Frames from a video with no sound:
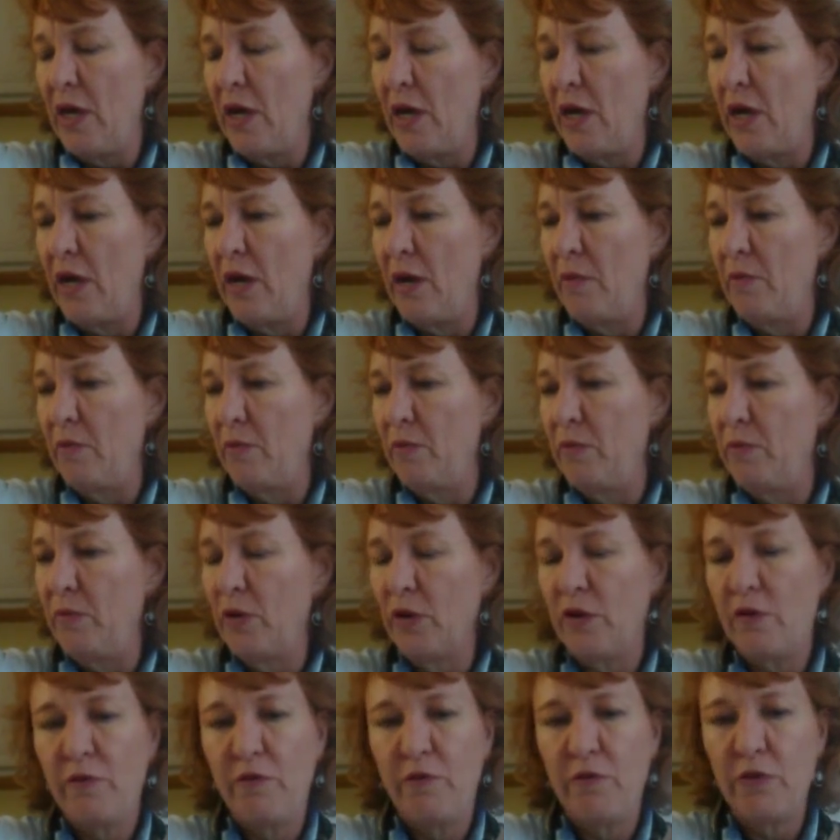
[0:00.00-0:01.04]

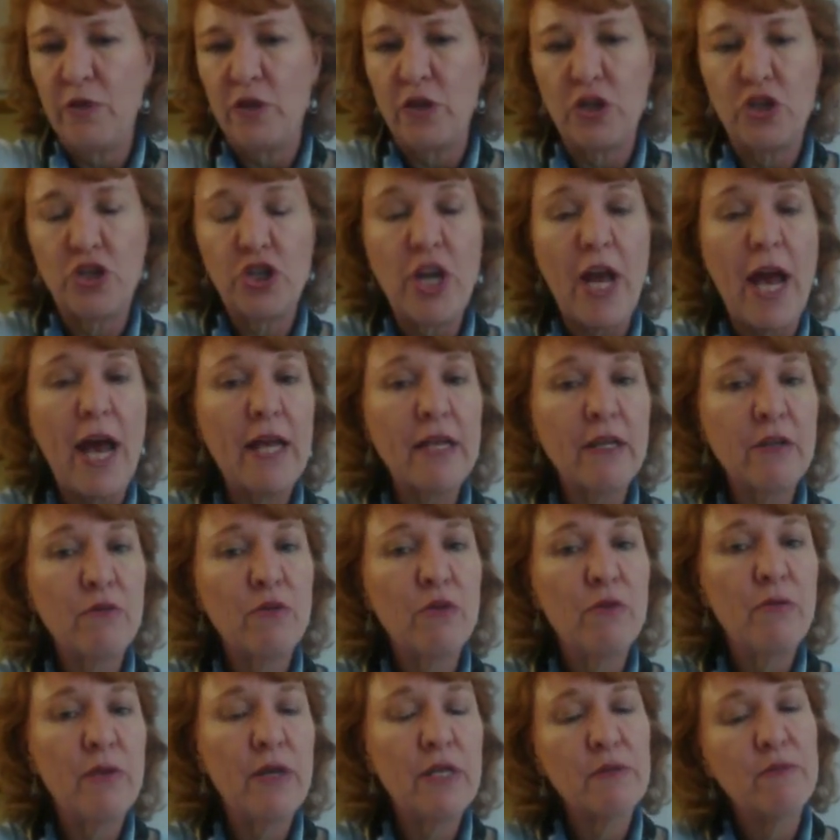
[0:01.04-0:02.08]
The chat
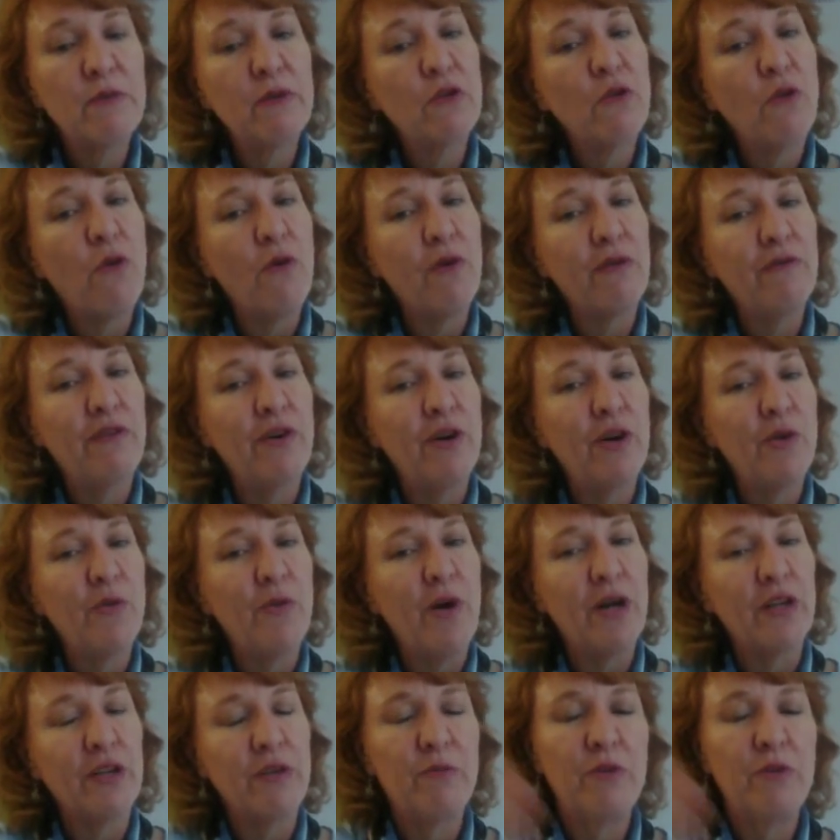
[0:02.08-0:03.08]
room has been going very well.